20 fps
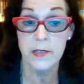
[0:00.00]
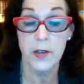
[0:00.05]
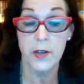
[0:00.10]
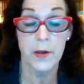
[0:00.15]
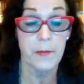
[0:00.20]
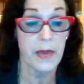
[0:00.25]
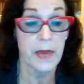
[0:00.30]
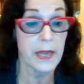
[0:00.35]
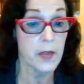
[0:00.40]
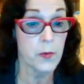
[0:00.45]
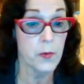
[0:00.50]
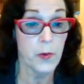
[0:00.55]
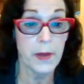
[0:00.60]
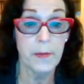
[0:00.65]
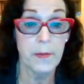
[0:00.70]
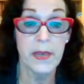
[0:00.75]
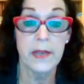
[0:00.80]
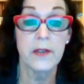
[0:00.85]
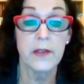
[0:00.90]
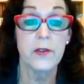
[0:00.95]
There are many
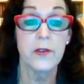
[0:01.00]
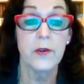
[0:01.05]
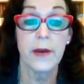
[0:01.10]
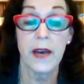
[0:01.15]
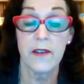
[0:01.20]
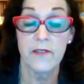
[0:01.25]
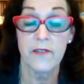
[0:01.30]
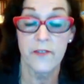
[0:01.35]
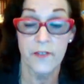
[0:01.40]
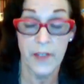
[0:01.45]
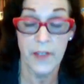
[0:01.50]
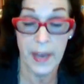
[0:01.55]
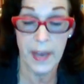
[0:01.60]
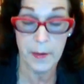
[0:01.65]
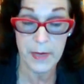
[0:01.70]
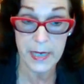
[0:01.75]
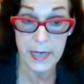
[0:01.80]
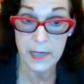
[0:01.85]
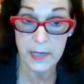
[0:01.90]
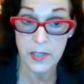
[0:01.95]
women who have
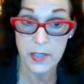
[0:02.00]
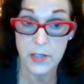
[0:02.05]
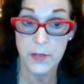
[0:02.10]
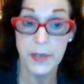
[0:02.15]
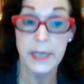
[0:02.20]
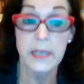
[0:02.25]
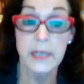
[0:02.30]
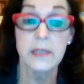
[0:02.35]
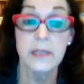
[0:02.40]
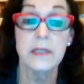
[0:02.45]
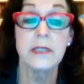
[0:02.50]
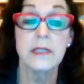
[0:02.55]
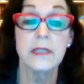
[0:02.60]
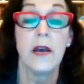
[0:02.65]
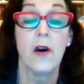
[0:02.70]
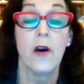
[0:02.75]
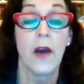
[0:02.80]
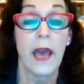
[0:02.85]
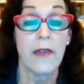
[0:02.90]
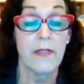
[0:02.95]
family histories
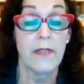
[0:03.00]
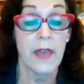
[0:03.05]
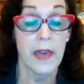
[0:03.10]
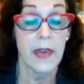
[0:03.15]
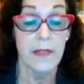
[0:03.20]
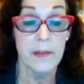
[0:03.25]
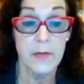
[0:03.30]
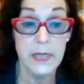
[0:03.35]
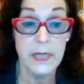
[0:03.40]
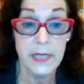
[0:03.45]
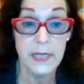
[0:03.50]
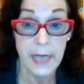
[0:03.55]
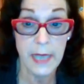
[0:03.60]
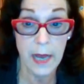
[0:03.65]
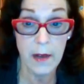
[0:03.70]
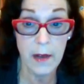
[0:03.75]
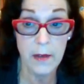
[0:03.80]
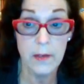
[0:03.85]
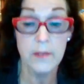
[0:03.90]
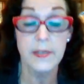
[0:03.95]
and they
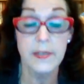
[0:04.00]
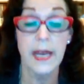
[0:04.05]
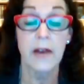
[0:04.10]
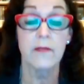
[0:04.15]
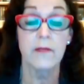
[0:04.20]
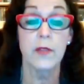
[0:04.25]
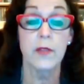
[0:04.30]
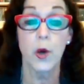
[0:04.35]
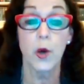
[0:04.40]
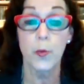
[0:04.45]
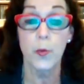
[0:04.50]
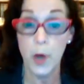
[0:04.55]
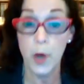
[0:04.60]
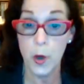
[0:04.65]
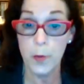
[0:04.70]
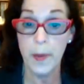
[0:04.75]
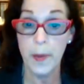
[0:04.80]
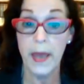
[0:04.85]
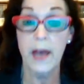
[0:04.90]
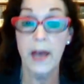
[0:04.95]
themselves have low
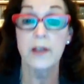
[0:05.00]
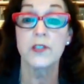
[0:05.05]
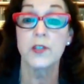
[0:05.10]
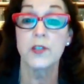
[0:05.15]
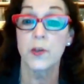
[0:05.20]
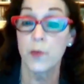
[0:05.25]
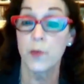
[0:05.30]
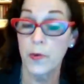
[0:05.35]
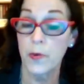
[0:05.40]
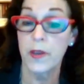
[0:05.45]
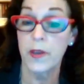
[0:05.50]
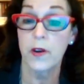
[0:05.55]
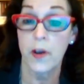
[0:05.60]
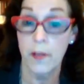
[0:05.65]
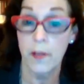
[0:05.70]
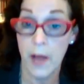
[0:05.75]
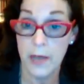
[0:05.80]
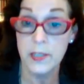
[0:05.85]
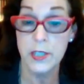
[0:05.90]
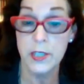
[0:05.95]
bone mass or what we call
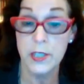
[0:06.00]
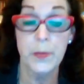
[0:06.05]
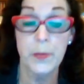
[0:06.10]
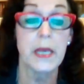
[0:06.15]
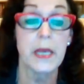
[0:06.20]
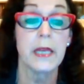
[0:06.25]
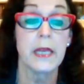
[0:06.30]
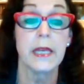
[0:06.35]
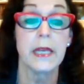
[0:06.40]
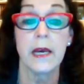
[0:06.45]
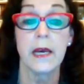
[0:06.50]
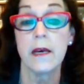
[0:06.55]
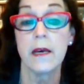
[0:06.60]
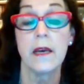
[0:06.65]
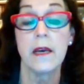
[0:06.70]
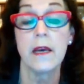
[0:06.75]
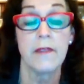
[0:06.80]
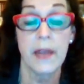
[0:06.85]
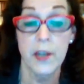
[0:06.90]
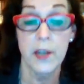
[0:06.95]
osteopenia.
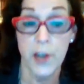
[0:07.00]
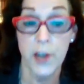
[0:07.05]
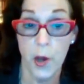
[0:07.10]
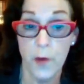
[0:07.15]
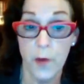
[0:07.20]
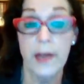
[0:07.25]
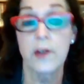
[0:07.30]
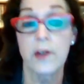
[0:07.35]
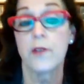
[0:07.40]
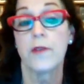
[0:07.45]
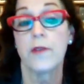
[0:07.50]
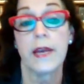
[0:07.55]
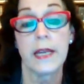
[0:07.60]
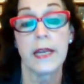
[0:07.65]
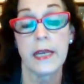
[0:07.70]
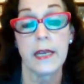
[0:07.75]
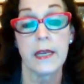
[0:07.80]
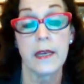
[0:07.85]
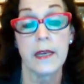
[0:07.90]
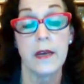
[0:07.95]
They know that
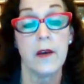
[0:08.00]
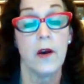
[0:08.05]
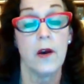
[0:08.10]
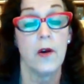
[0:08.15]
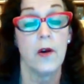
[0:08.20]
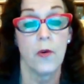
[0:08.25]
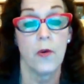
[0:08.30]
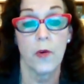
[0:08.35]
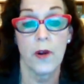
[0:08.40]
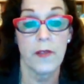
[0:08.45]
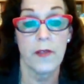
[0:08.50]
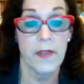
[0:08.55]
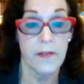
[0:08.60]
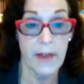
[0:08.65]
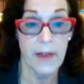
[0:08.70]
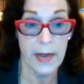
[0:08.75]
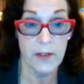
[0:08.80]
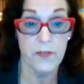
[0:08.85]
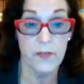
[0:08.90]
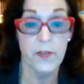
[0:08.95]
already or they've
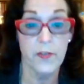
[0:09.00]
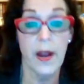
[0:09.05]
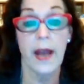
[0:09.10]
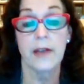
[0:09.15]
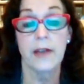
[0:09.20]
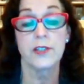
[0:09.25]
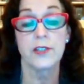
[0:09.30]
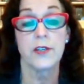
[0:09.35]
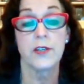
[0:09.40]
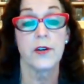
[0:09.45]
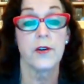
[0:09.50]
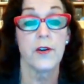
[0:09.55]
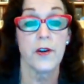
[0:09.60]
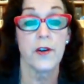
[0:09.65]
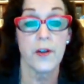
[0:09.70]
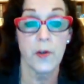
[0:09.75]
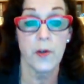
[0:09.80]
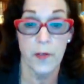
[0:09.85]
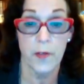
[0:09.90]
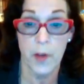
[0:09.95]
had a
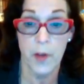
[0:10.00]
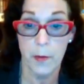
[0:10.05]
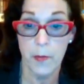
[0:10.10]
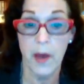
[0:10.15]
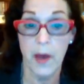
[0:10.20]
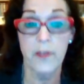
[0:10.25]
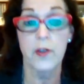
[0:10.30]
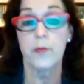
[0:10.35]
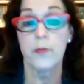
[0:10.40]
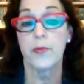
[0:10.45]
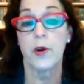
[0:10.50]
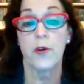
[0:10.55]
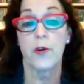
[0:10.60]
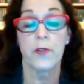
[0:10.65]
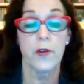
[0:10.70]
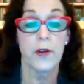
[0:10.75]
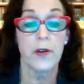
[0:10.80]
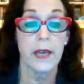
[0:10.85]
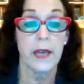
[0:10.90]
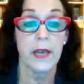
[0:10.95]
fracture or their mother broke
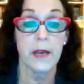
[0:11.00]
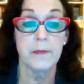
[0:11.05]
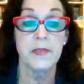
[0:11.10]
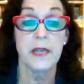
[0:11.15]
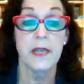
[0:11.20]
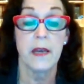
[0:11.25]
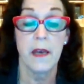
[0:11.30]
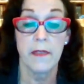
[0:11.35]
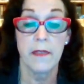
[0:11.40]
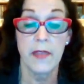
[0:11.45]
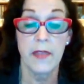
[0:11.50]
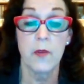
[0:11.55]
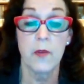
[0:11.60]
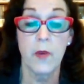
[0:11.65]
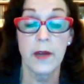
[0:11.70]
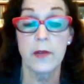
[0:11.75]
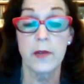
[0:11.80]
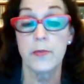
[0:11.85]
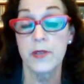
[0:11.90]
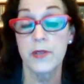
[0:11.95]
their hips, they
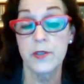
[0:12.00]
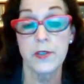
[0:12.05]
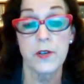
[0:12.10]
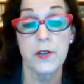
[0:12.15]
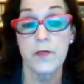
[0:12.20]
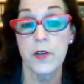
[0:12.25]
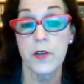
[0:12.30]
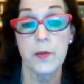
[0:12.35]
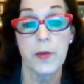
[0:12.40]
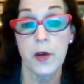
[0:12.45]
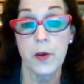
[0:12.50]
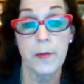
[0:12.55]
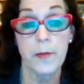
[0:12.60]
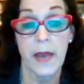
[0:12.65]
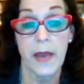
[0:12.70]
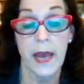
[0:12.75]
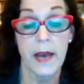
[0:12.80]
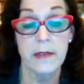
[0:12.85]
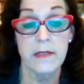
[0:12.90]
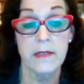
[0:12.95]
want to preserve their bone
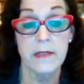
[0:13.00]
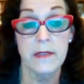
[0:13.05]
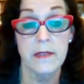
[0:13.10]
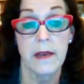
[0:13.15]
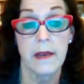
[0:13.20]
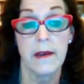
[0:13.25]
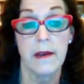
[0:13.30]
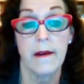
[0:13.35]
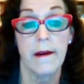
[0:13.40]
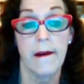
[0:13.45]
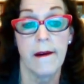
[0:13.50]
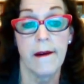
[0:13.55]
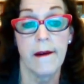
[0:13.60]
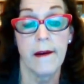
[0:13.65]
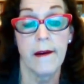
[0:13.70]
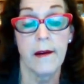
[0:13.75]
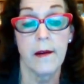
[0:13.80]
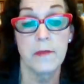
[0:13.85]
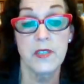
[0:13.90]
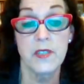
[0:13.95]
mass.
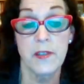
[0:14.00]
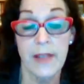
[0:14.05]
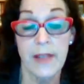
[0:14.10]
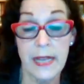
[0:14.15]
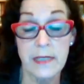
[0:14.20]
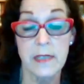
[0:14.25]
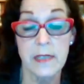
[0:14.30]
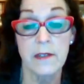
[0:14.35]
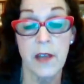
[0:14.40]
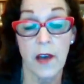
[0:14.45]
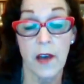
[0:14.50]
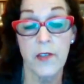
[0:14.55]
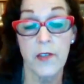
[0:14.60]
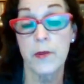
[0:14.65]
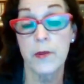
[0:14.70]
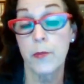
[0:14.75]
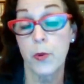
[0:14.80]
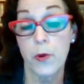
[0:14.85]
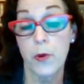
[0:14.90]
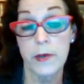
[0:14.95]
Um, so that's another
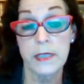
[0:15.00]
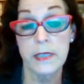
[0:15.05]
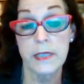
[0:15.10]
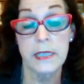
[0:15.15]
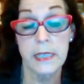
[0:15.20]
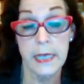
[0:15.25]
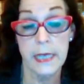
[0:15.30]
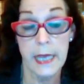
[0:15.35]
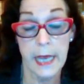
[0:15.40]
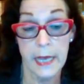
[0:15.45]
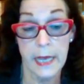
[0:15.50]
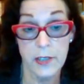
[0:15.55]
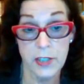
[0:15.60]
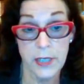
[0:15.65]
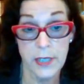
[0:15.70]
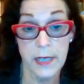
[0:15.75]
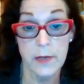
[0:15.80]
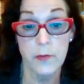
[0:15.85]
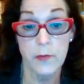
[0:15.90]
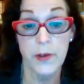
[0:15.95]
important
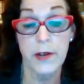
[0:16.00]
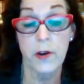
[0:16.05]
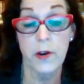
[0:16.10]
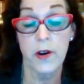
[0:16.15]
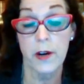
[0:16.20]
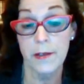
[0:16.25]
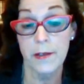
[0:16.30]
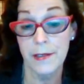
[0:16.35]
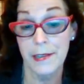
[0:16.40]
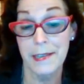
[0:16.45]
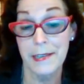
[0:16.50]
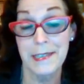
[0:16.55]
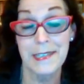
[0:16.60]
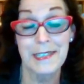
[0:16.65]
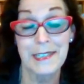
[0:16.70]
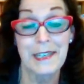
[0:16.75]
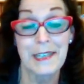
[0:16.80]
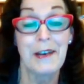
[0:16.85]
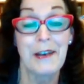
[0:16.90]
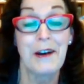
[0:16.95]
indication,
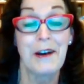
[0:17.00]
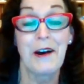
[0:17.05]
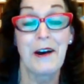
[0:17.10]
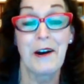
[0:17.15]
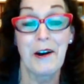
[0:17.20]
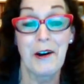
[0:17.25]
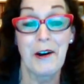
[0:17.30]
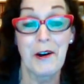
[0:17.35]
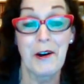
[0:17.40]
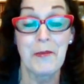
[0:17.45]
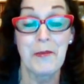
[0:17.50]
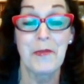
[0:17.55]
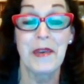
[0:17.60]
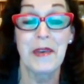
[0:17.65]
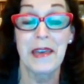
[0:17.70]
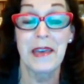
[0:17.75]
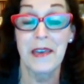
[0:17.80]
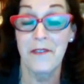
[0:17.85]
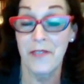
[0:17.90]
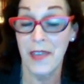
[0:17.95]
regardless um,
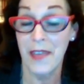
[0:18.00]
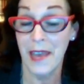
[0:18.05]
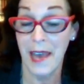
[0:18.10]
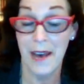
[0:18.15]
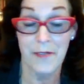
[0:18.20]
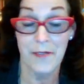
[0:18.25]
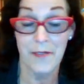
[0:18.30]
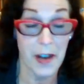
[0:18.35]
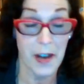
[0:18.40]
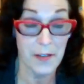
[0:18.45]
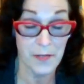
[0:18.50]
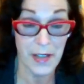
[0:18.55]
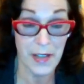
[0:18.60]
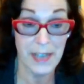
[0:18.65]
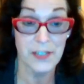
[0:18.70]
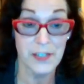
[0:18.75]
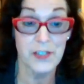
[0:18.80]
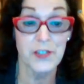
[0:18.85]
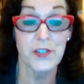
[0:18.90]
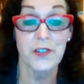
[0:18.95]
if they have hot
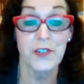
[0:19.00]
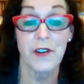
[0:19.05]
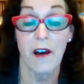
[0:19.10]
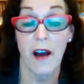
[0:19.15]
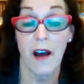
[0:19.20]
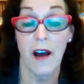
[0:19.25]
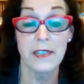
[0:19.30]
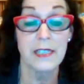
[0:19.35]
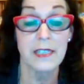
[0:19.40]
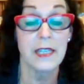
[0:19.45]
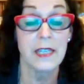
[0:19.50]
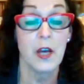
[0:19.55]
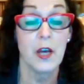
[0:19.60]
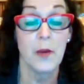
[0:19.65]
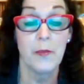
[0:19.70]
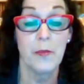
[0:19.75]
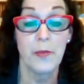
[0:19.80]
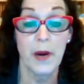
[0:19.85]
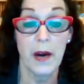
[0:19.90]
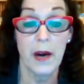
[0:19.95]
flashes or not.
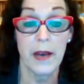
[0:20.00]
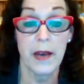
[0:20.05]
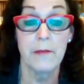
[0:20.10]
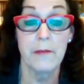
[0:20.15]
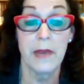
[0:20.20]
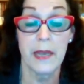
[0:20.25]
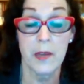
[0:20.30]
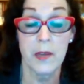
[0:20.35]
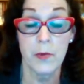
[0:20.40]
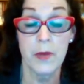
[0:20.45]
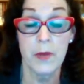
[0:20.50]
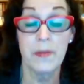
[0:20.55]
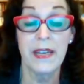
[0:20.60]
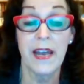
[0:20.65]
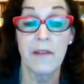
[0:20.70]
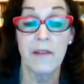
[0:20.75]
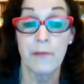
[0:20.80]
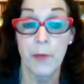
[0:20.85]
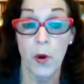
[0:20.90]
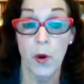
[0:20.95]
But many women
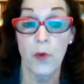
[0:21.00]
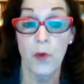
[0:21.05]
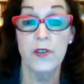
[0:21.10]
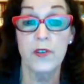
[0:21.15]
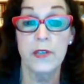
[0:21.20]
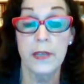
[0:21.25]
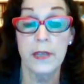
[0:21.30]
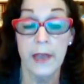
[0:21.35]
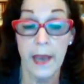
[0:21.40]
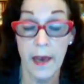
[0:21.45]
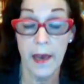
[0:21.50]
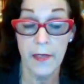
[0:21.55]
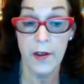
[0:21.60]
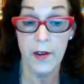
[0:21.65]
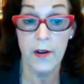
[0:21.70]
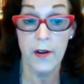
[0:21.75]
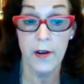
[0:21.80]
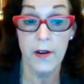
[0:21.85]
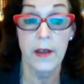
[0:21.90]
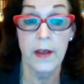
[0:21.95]
have both
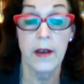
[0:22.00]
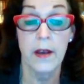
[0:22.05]
together.